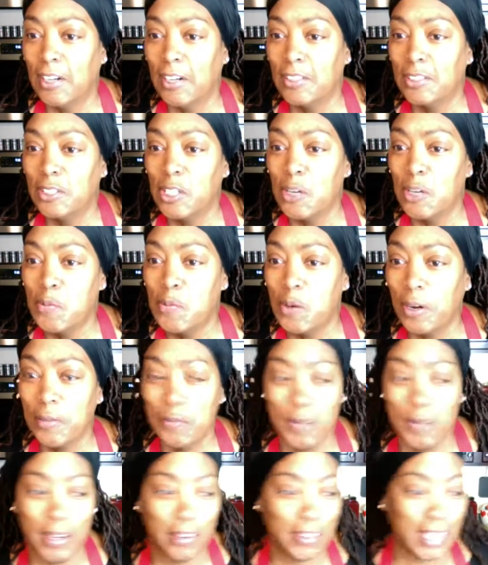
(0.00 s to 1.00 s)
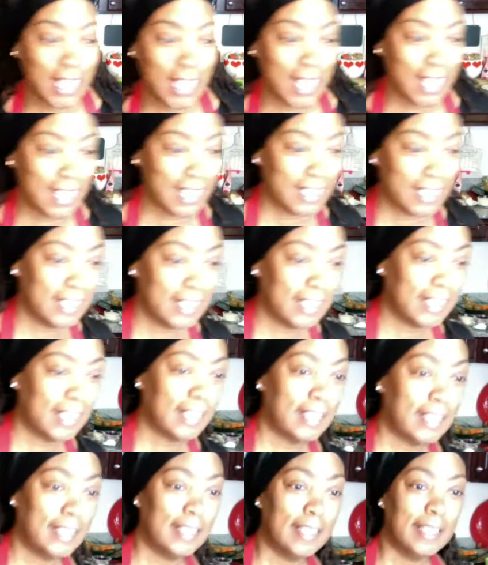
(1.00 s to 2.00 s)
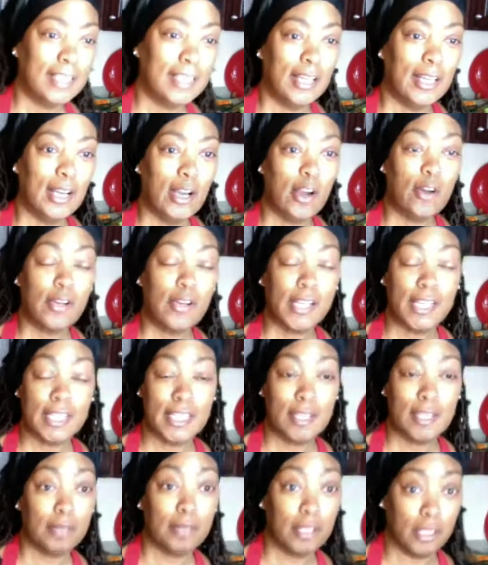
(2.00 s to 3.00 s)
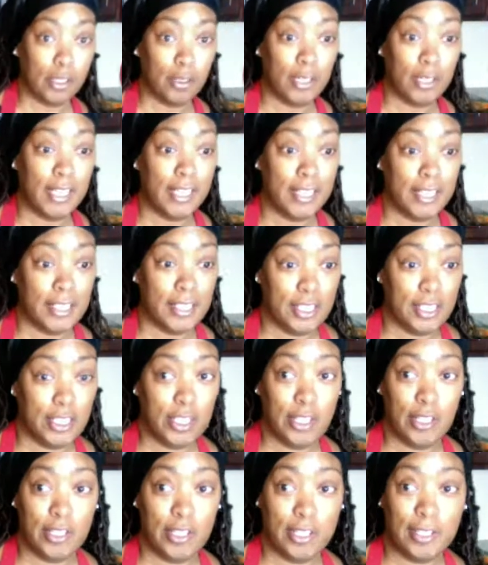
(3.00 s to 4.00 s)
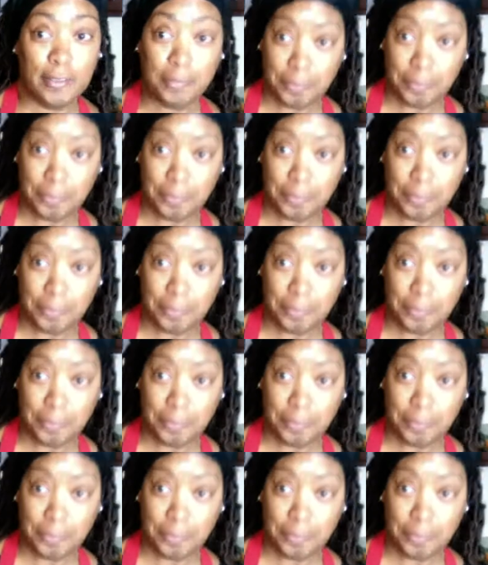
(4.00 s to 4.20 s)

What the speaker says: Good morning, Marianne. Okay, so I'm going to go ahead and get started,